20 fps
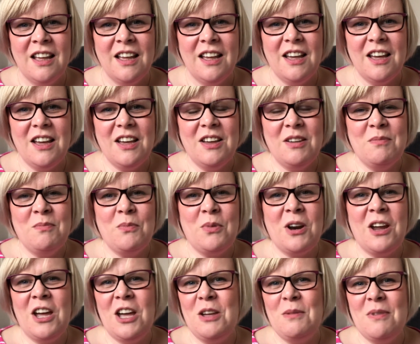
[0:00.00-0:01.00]
but I
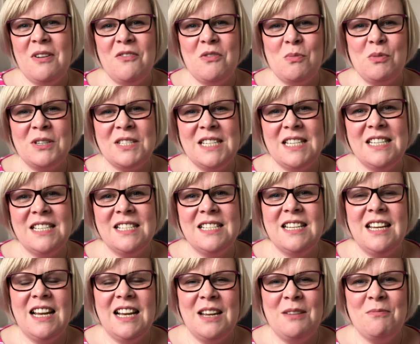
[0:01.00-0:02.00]
hope everybody is
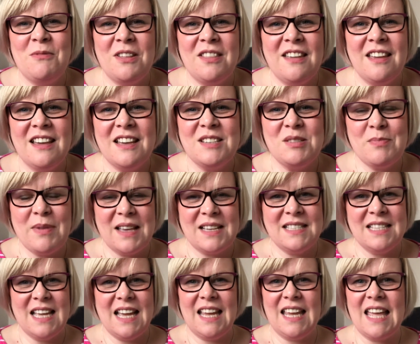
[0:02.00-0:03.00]
dealing with it as
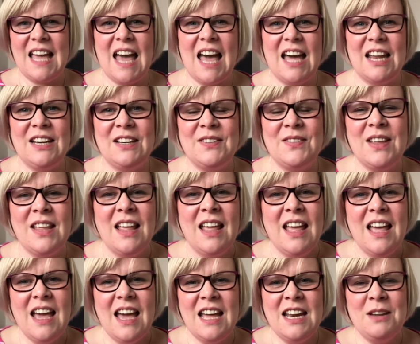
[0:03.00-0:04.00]
best they can.
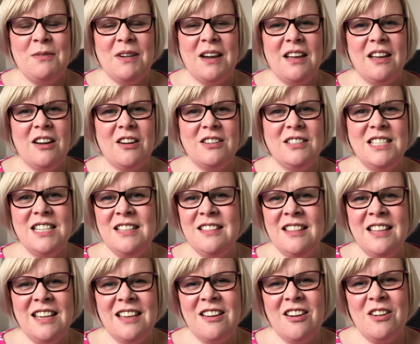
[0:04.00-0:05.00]
Anyway, I
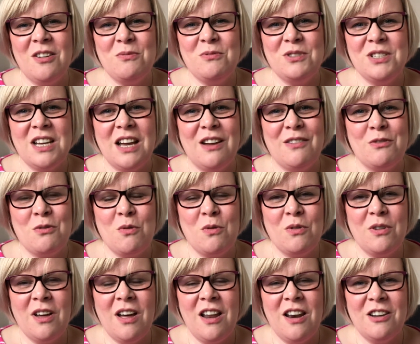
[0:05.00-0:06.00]
didn't think I would have
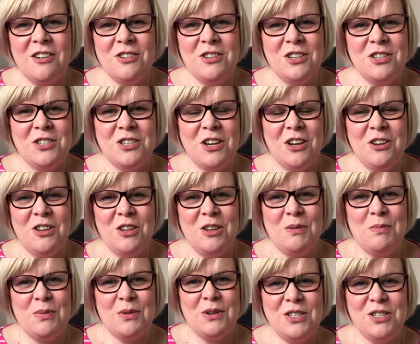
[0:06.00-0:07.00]
a lot to show
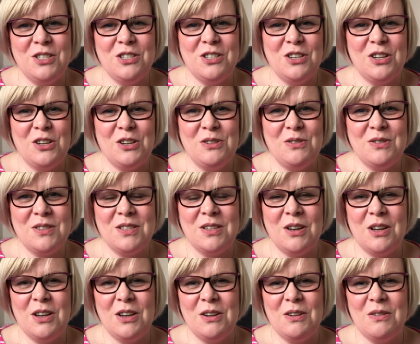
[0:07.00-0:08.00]
you, but do,
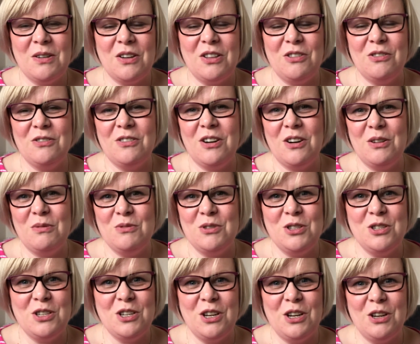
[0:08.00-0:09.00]
so I thought I
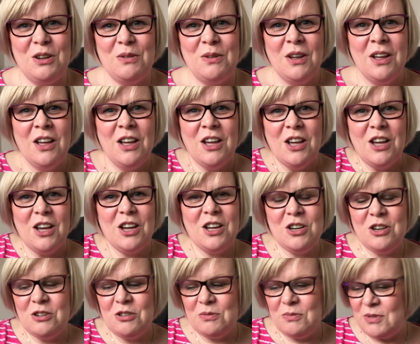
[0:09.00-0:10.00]
would do
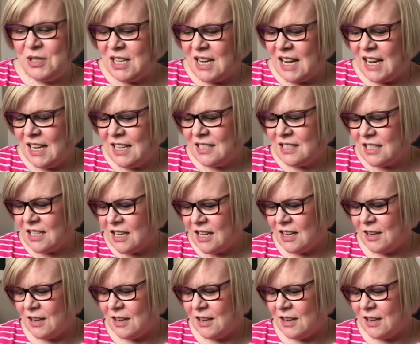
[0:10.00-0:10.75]
an update.